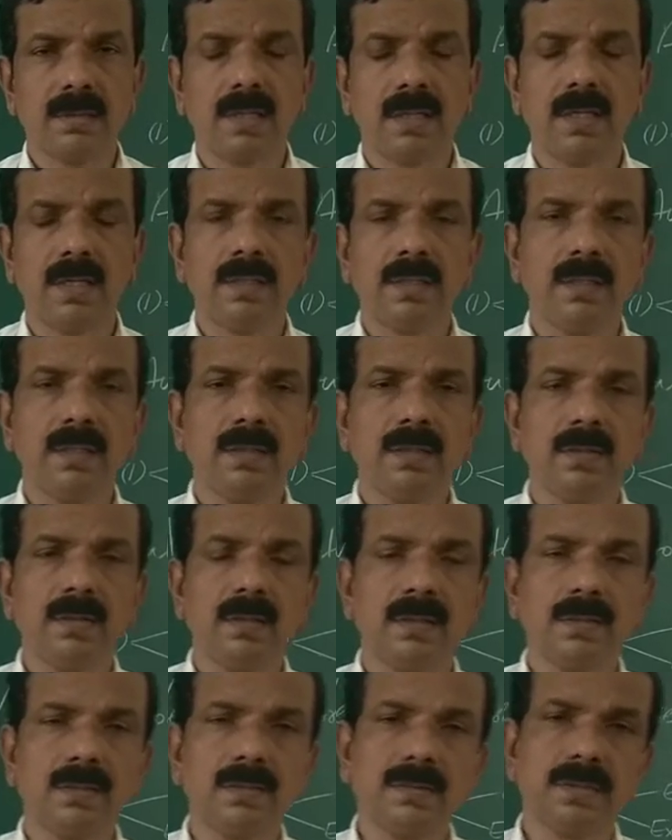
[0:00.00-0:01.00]
And in
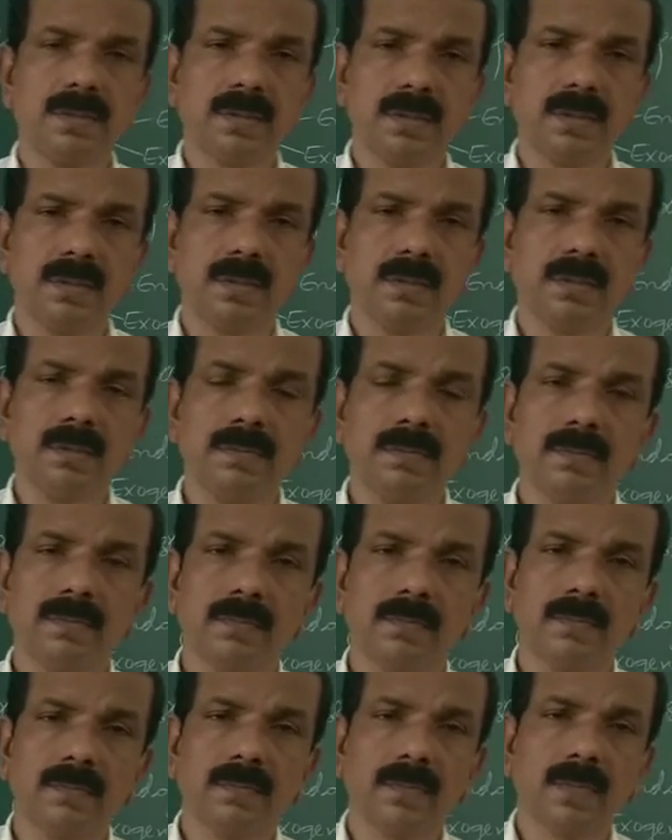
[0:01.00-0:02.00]
order to see
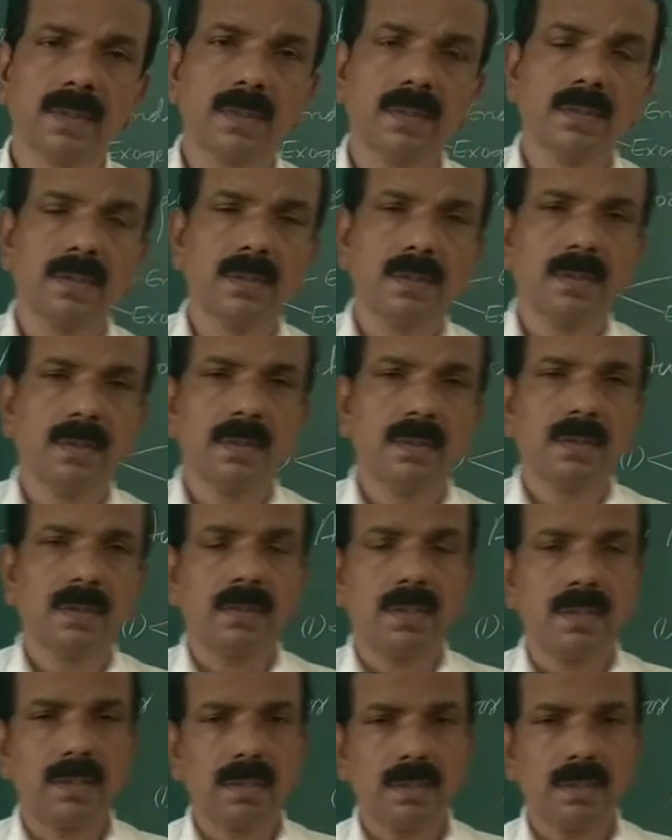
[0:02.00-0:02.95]
the